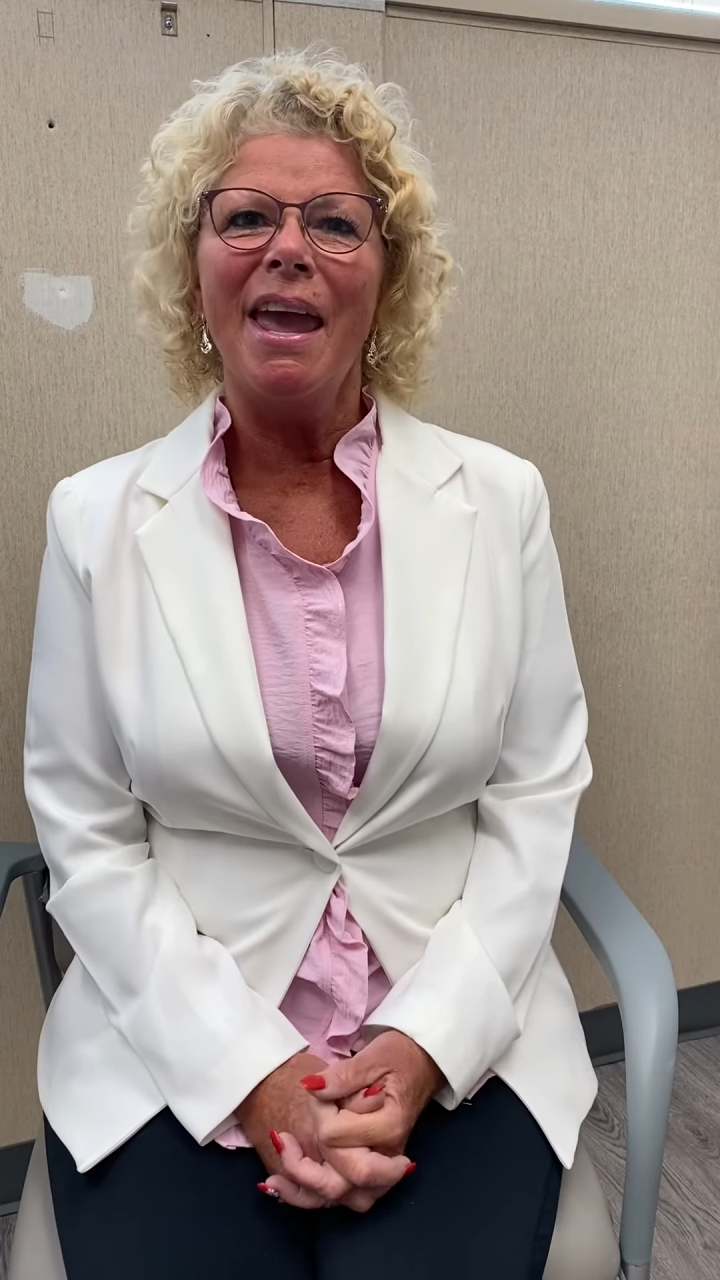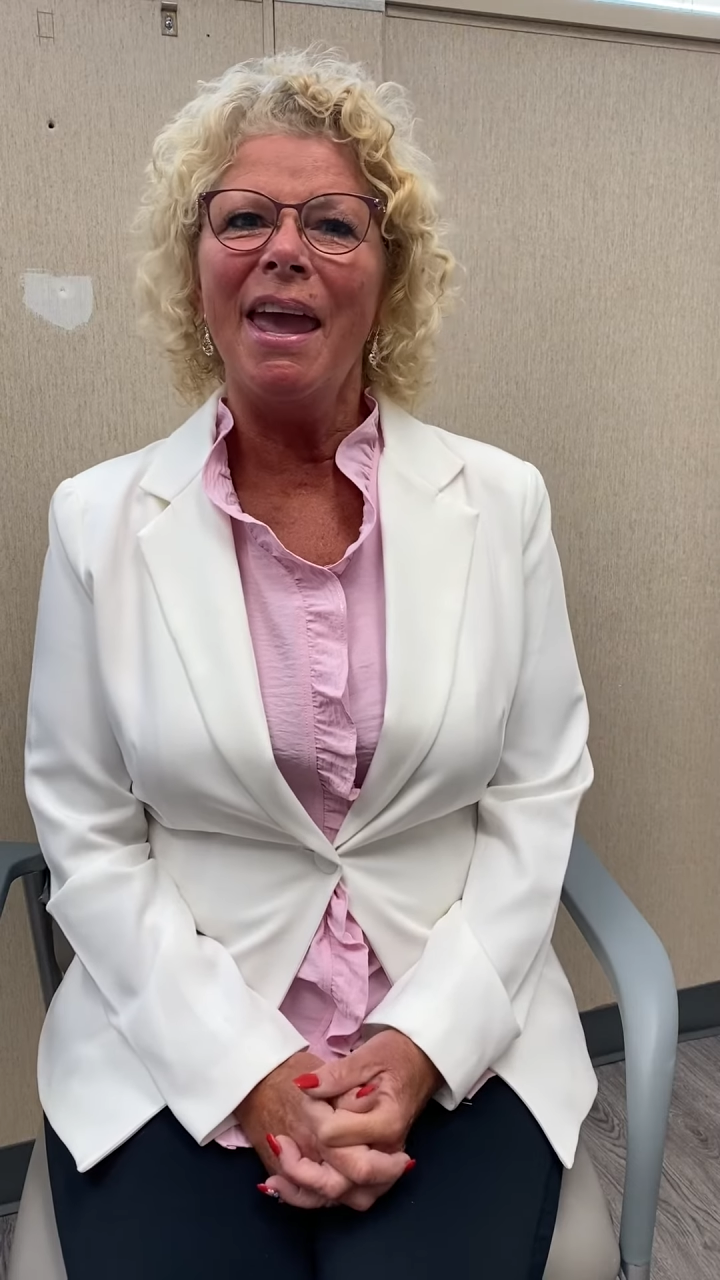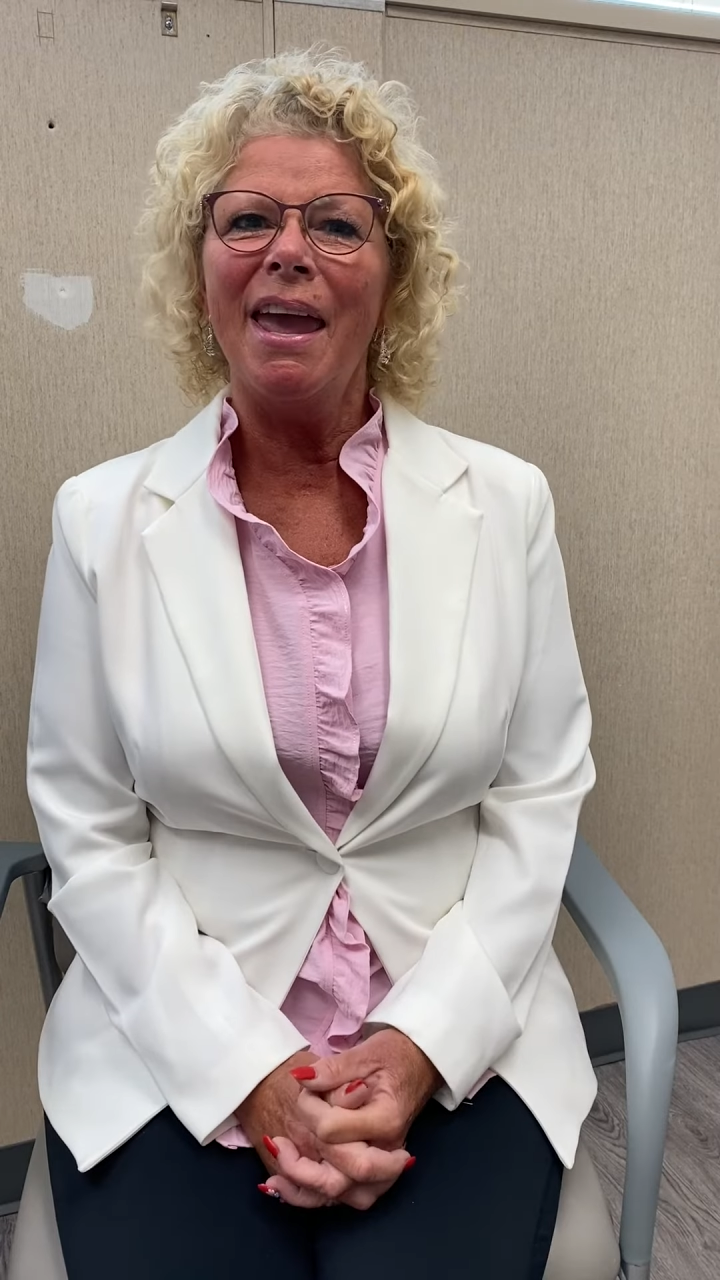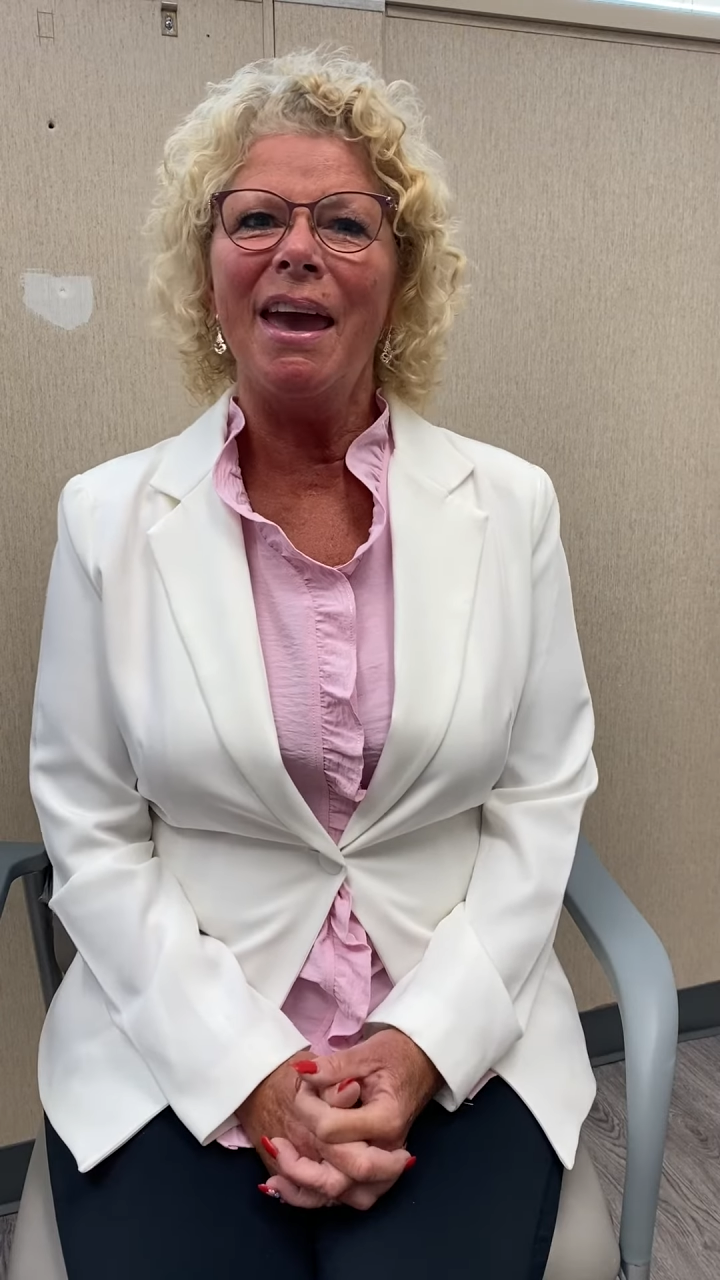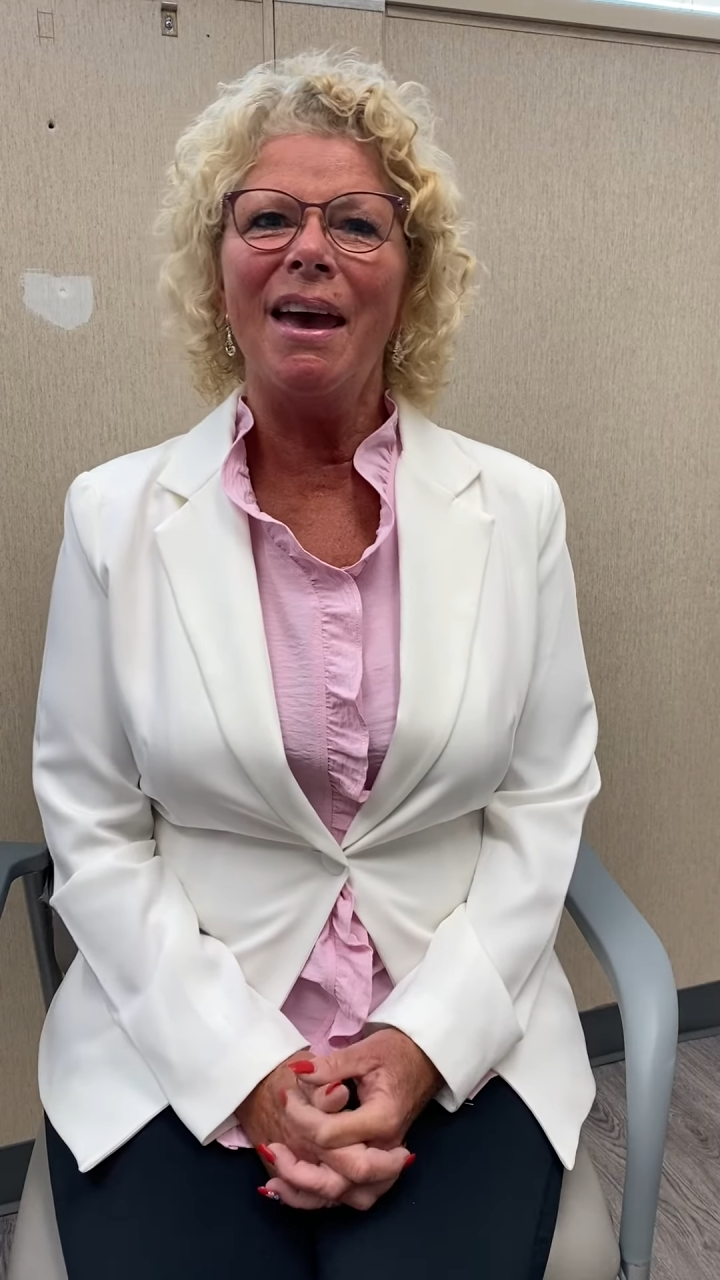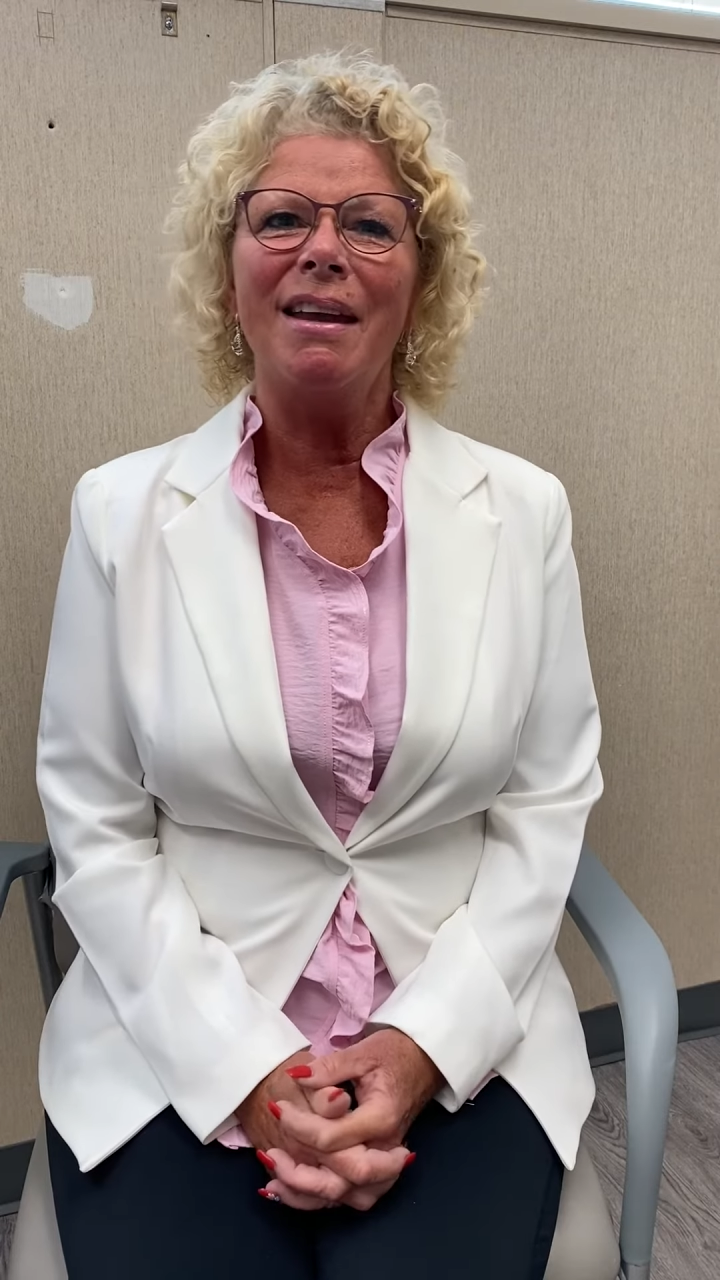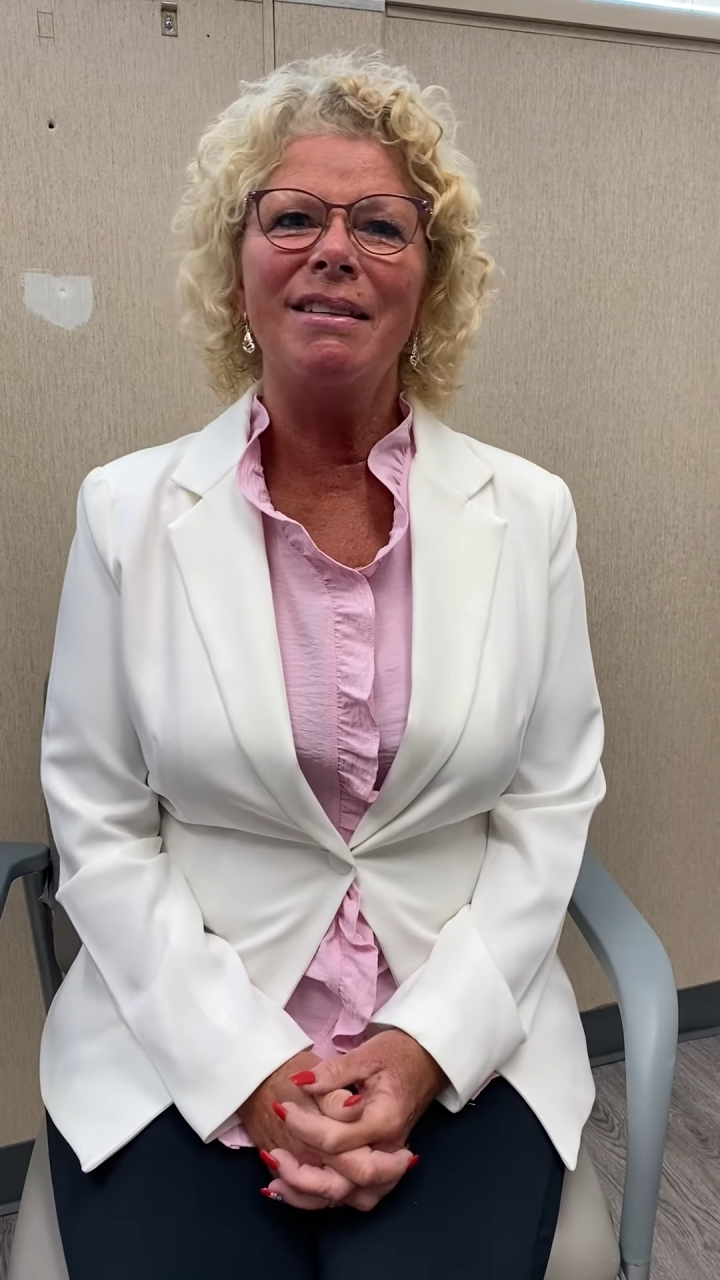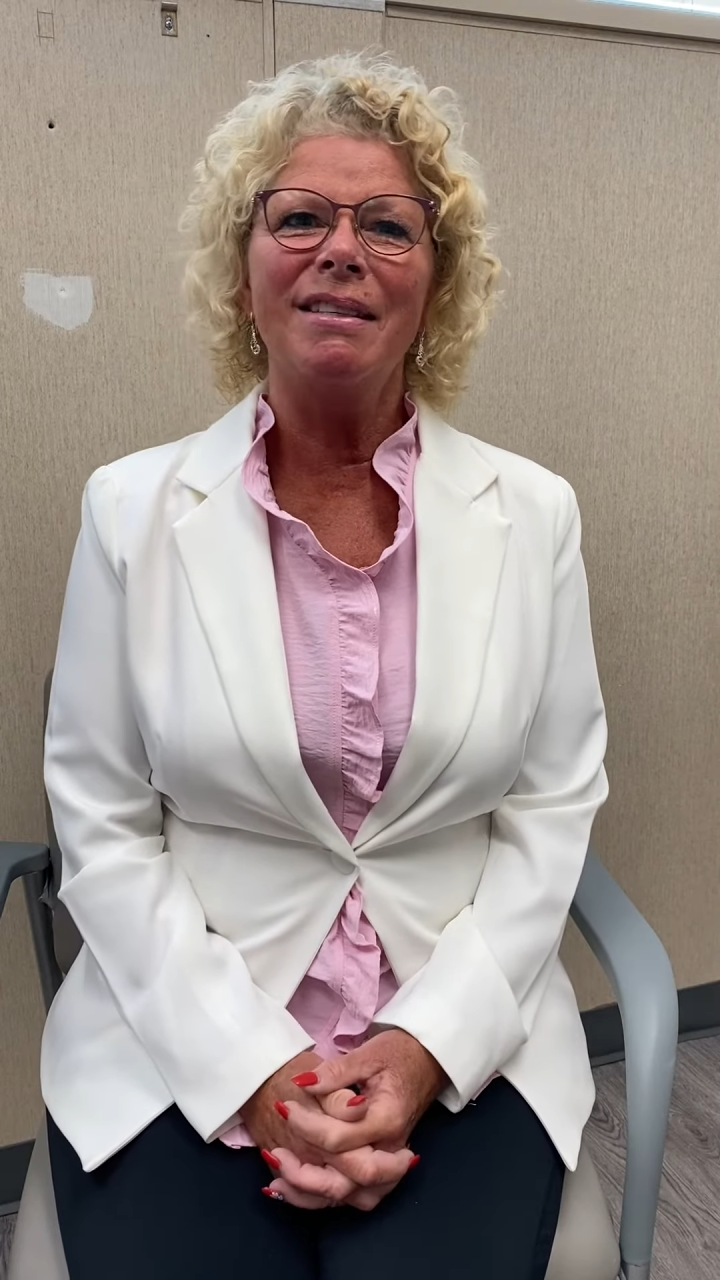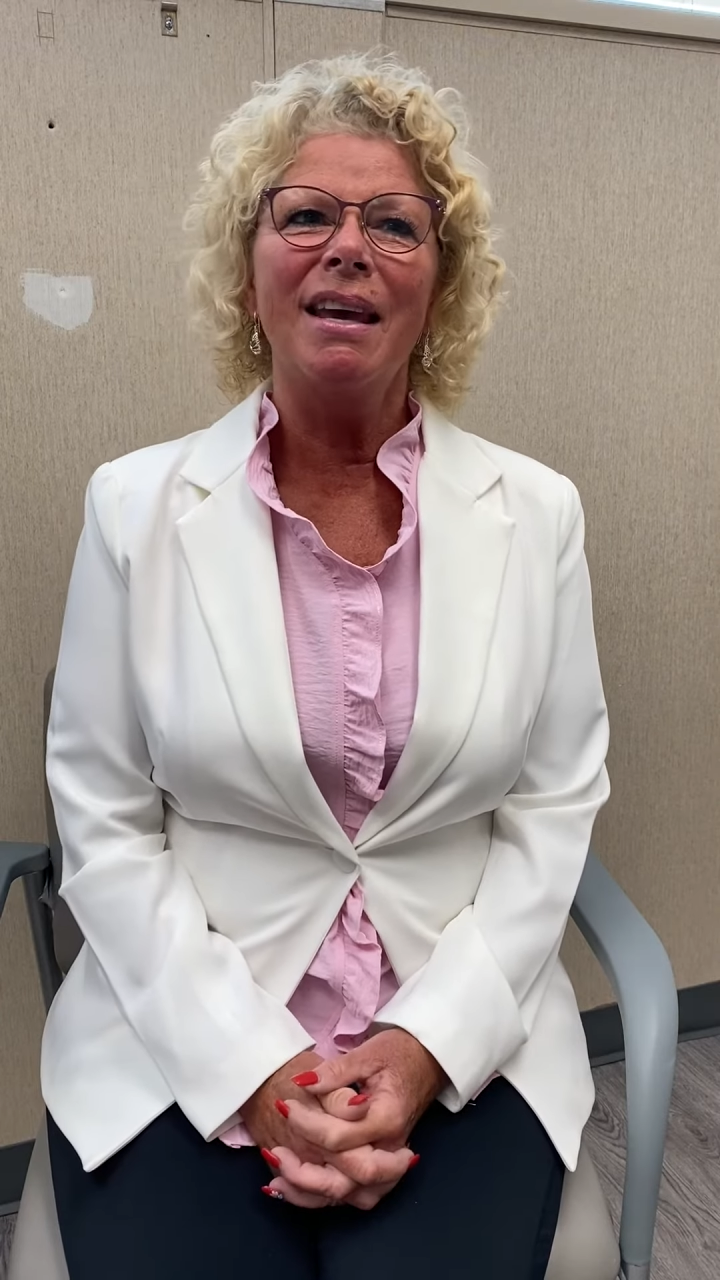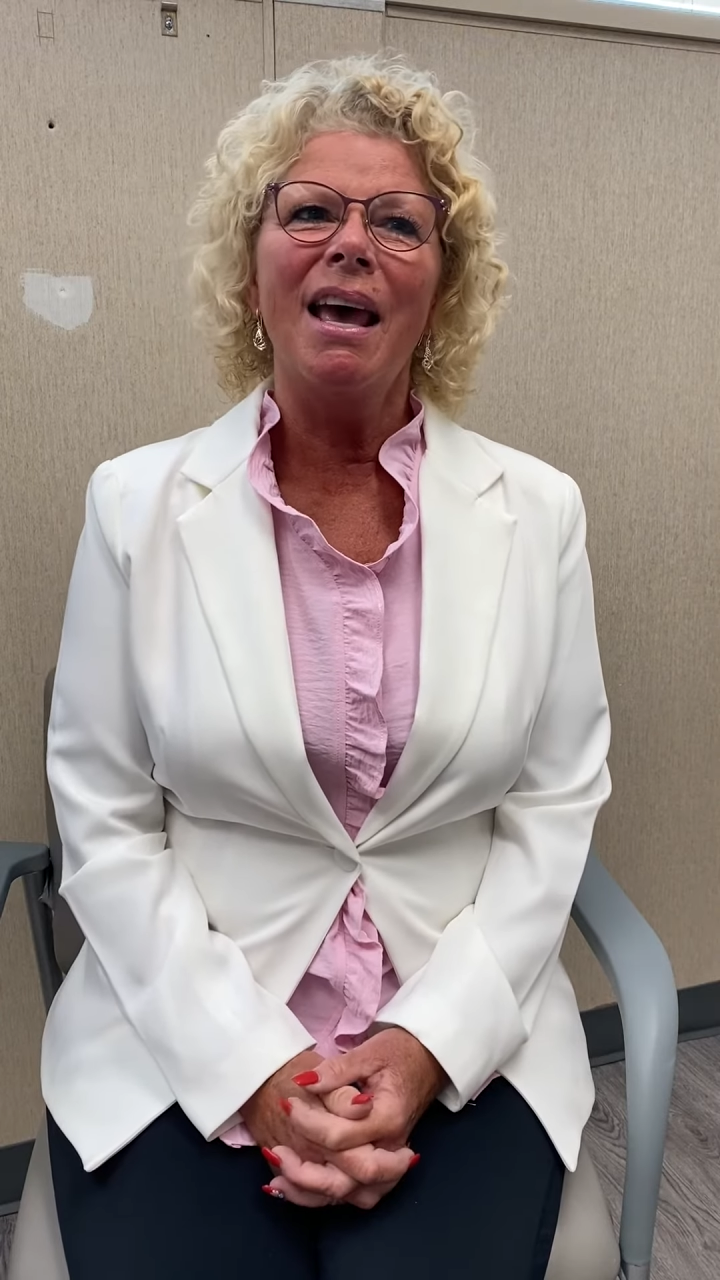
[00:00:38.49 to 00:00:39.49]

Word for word: and